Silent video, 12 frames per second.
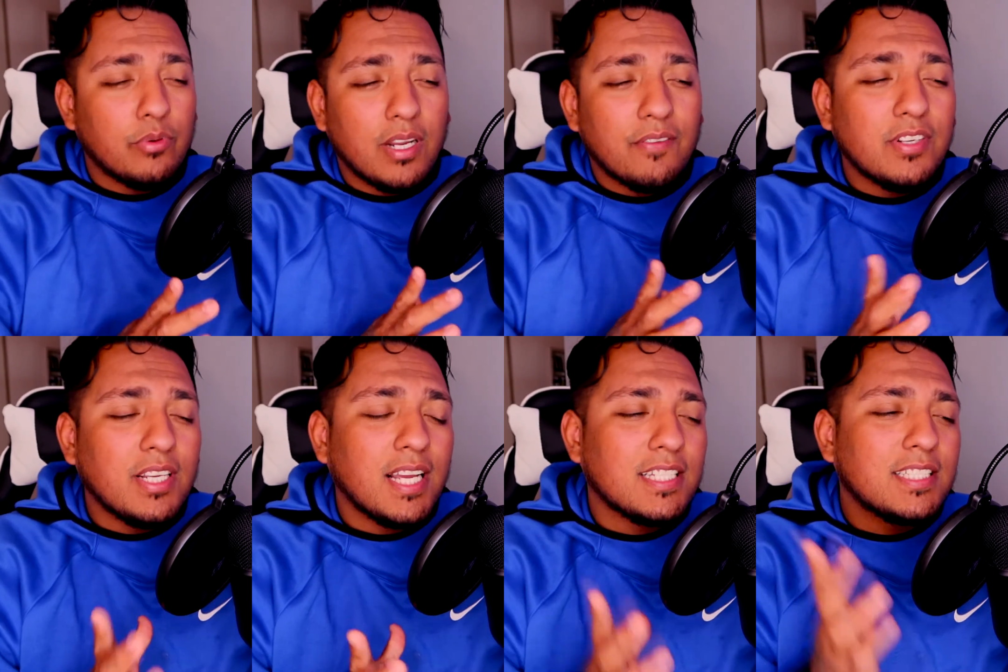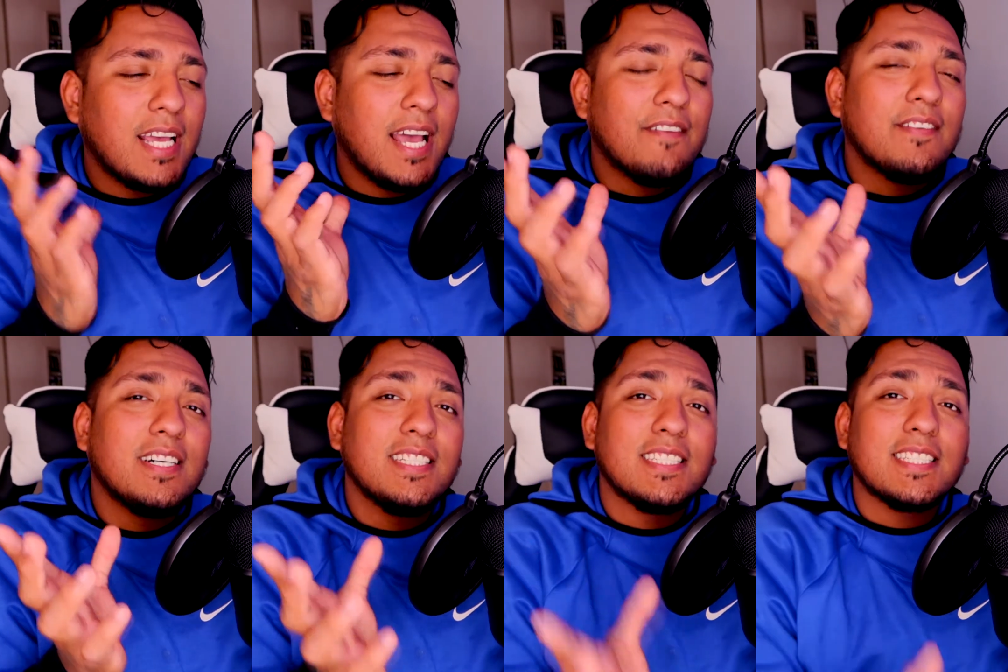Whatever you guys have
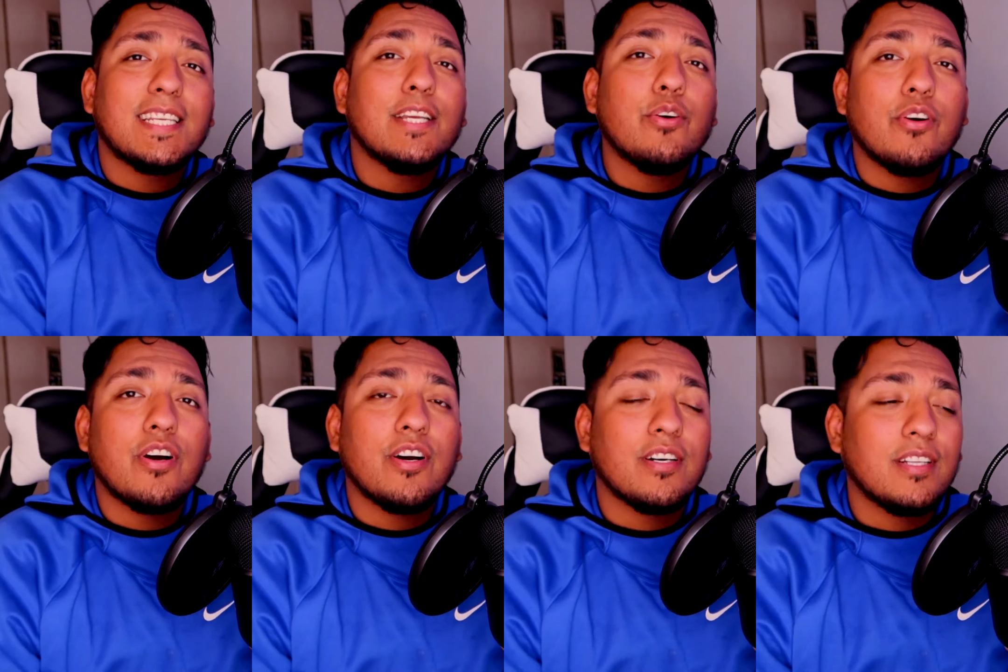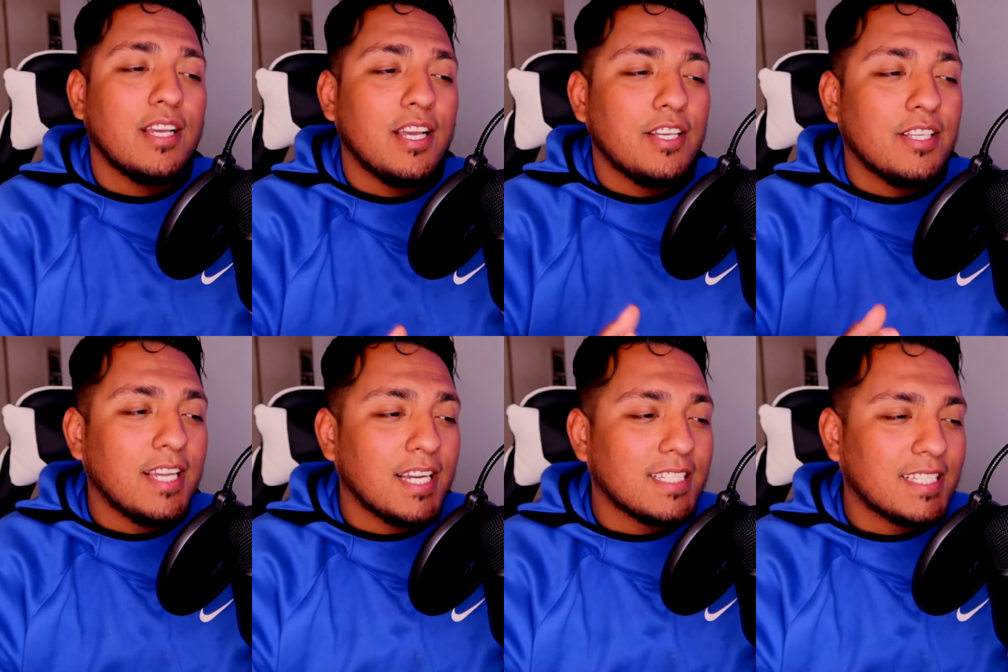a skill on,
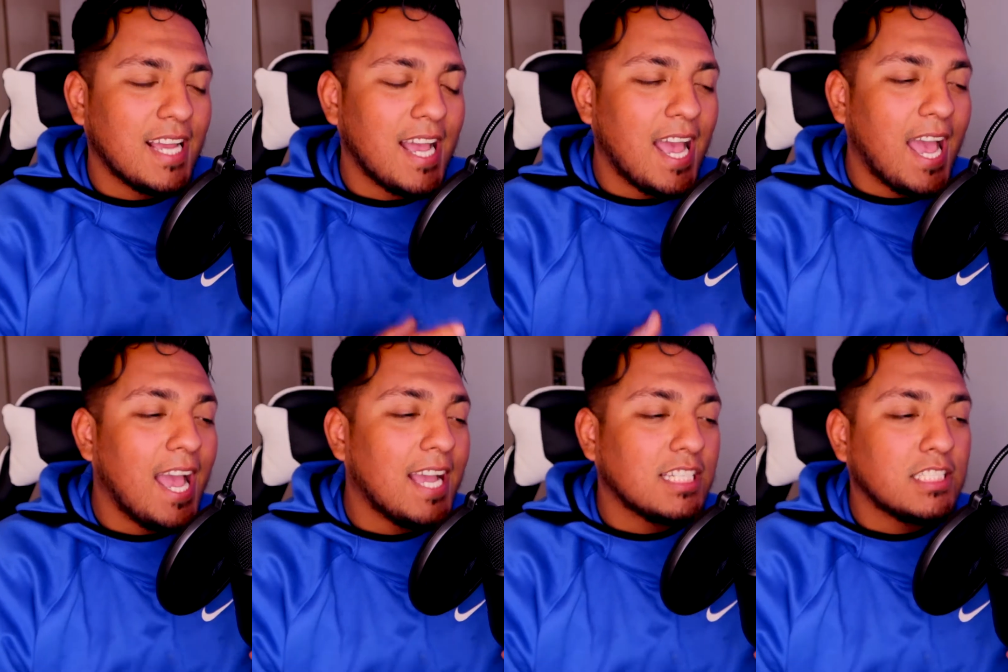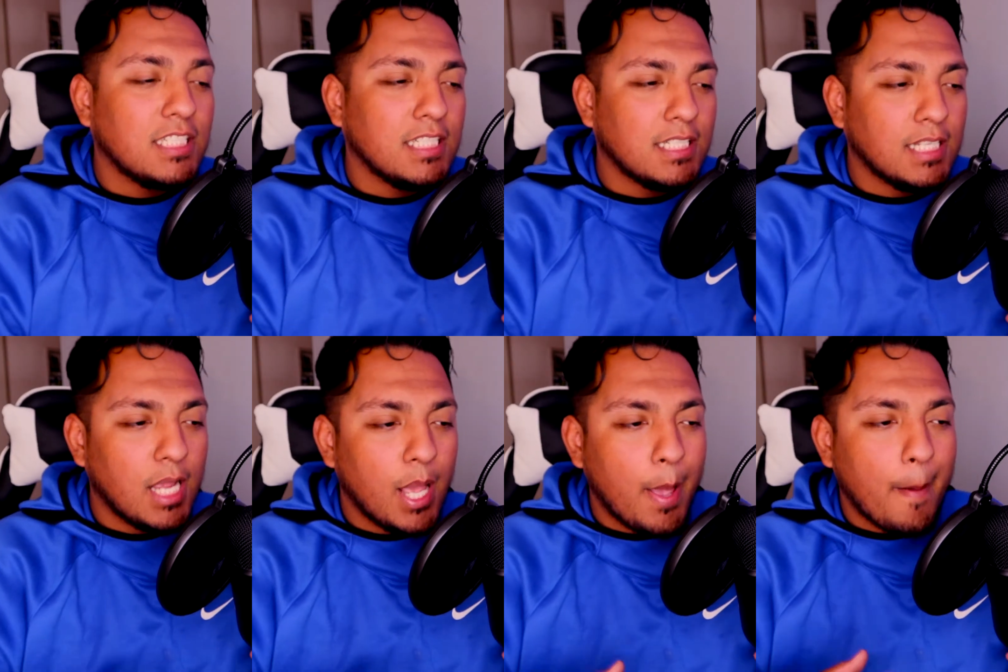you guys can actually
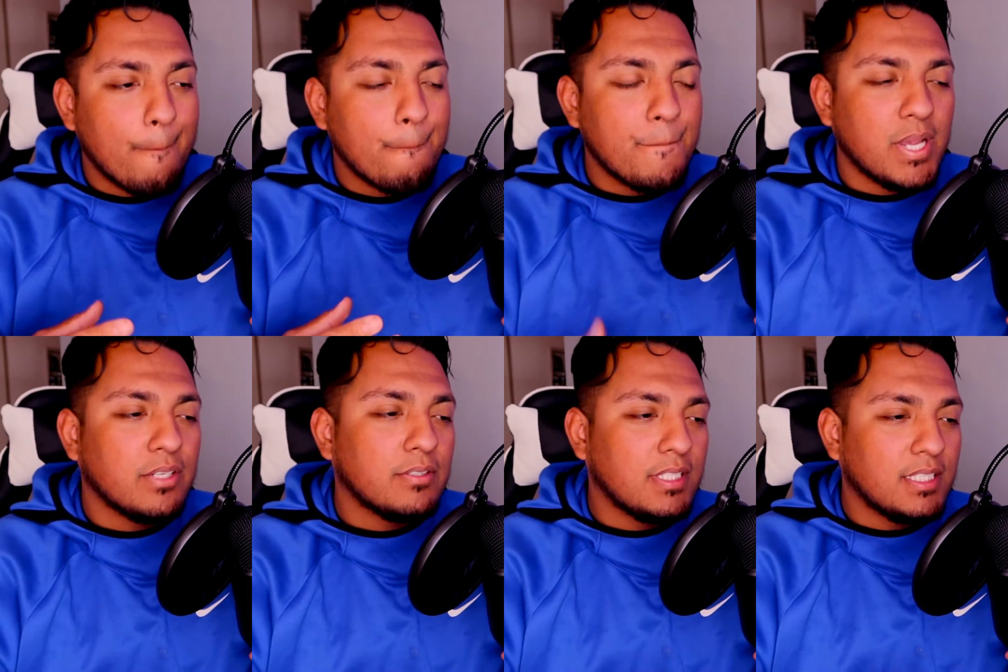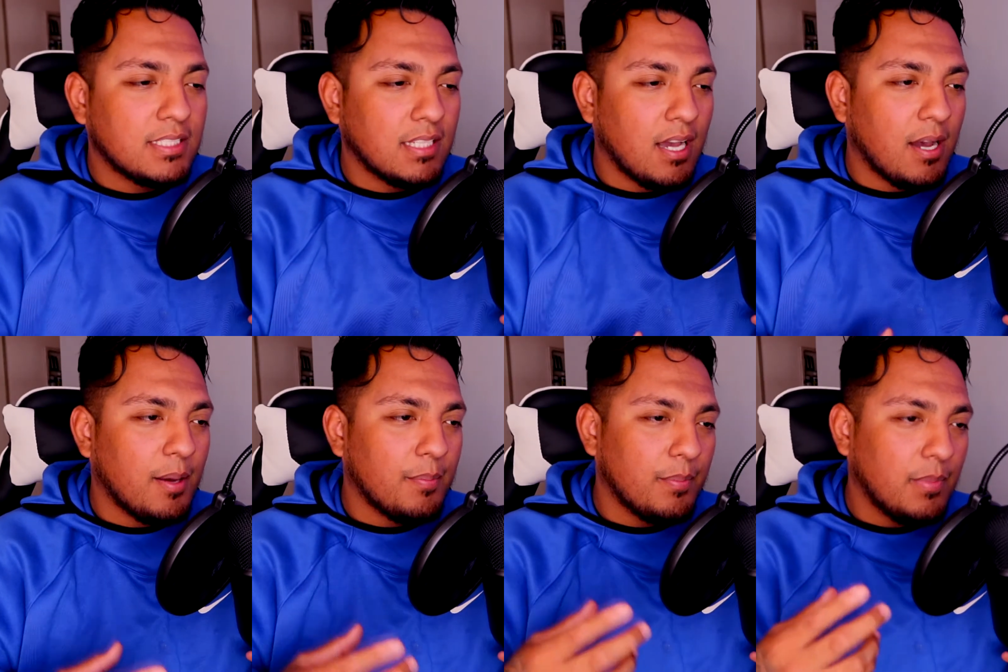build this
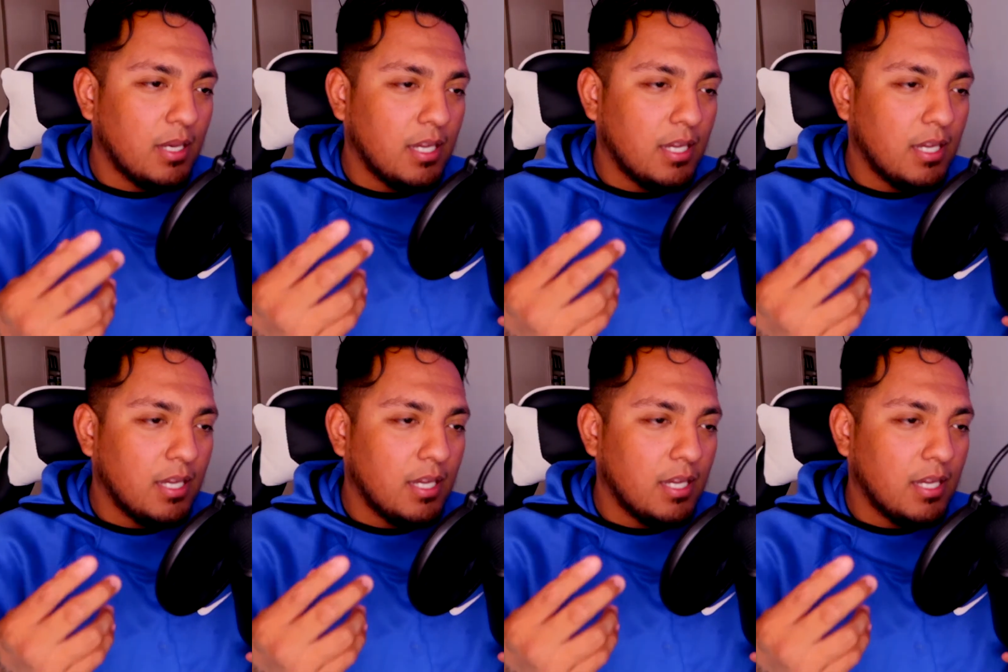around